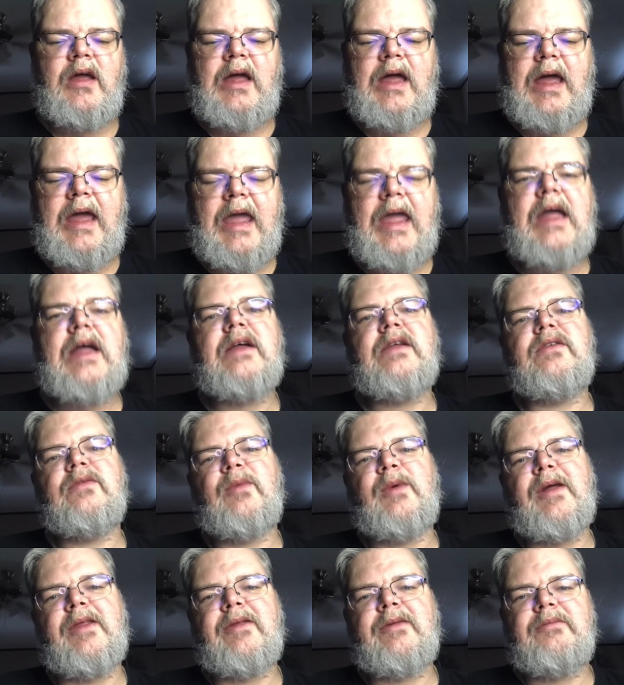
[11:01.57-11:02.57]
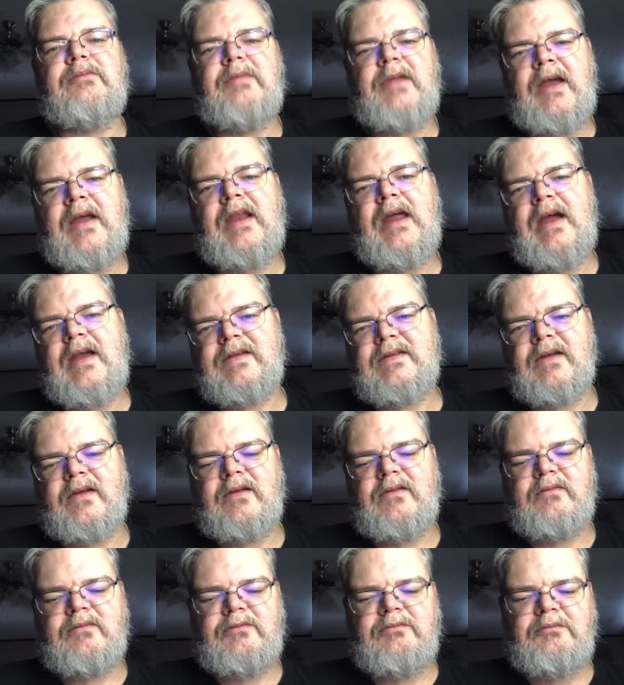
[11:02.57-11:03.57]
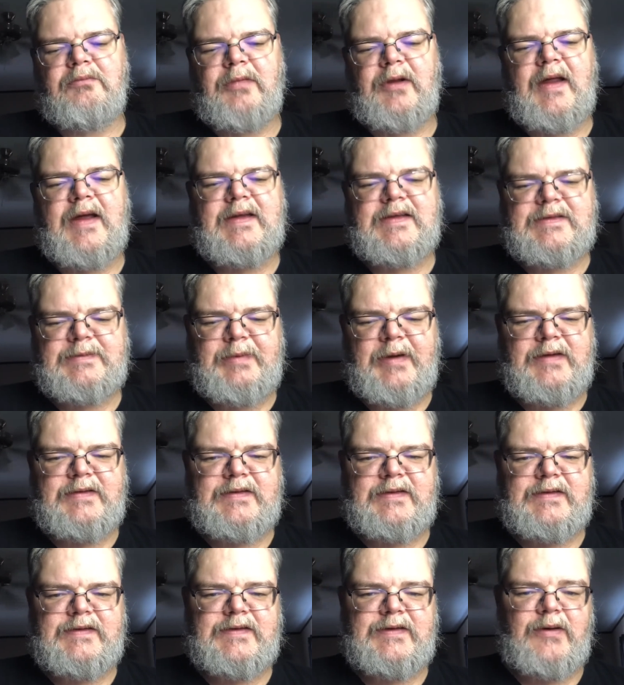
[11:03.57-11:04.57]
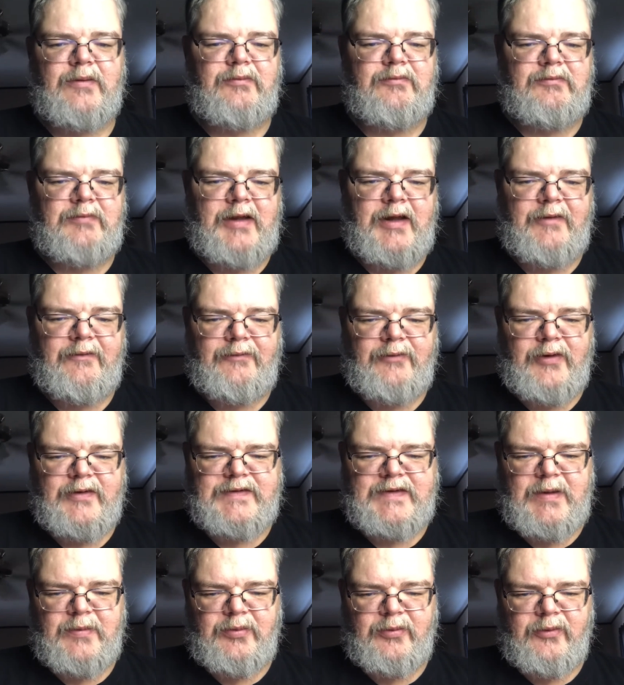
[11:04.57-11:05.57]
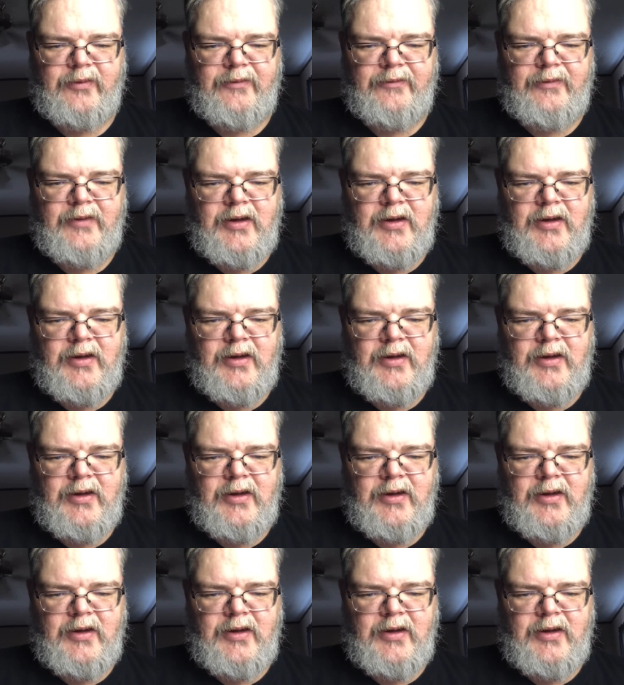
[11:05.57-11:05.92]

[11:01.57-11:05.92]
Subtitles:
and with NAs on blank spaces. So, like, for example, if